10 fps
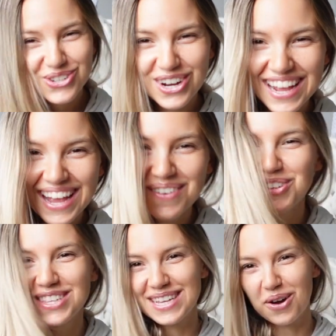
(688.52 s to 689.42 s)
try to hammer
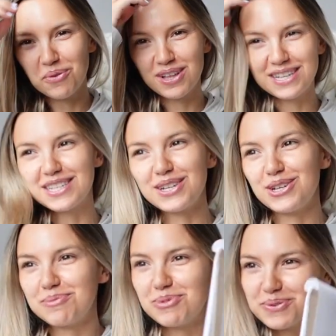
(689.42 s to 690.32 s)
this out while he's in a
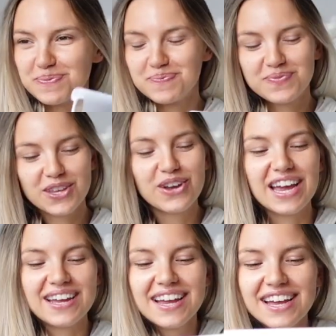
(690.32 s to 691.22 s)
good mood.
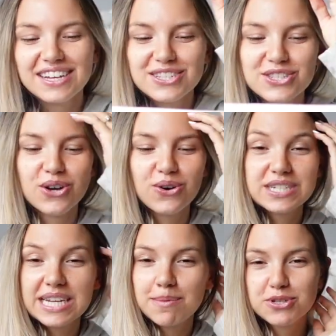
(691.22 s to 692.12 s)
Okay, so
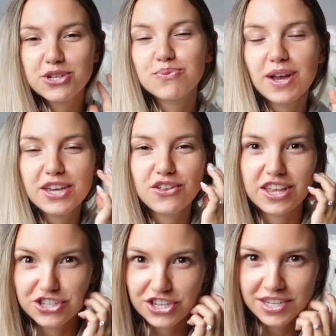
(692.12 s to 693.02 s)
temperature
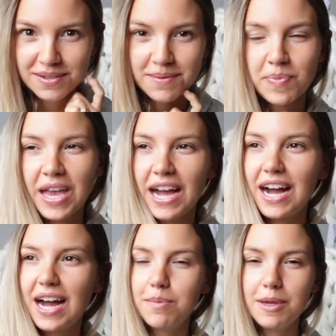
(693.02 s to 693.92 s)
regulation.
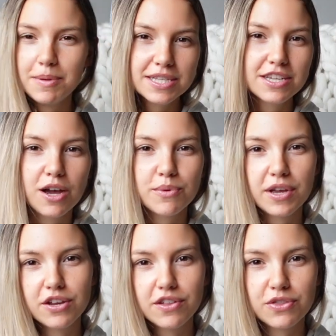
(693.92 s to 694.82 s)
Babies cannot
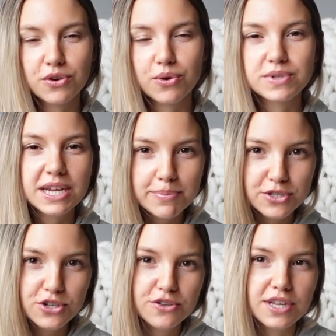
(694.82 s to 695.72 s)
regulate their own
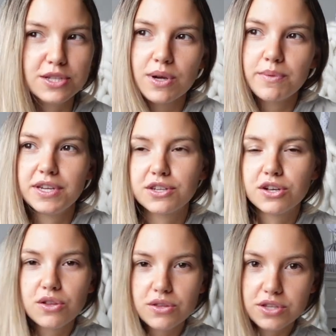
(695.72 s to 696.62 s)
temperature. That's why we need
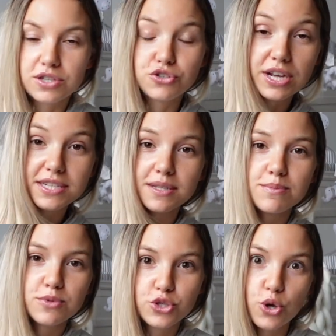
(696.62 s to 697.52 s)
to dress
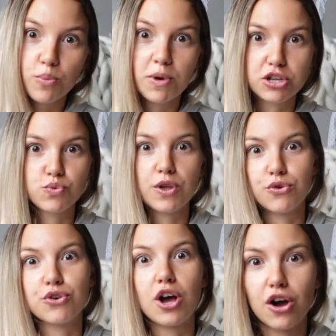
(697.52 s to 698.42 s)
them so much when
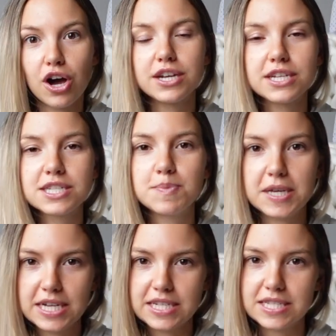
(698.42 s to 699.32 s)
they're not on us,
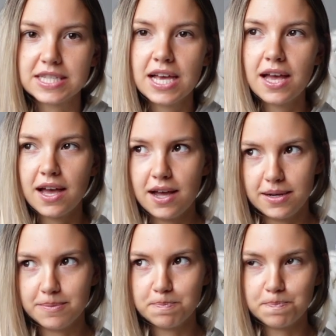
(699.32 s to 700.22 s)
because
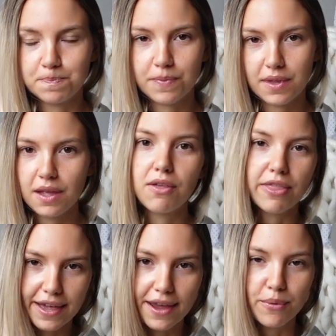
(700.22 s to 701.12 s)

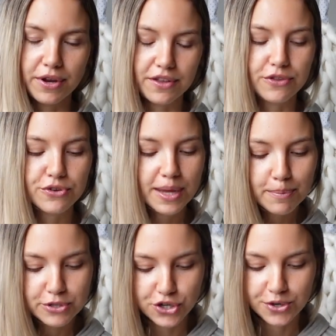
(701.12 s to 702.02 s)
they can't regulate their
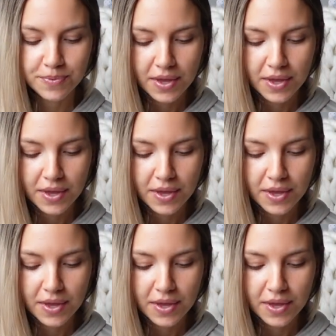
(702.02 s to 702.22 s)
temperature.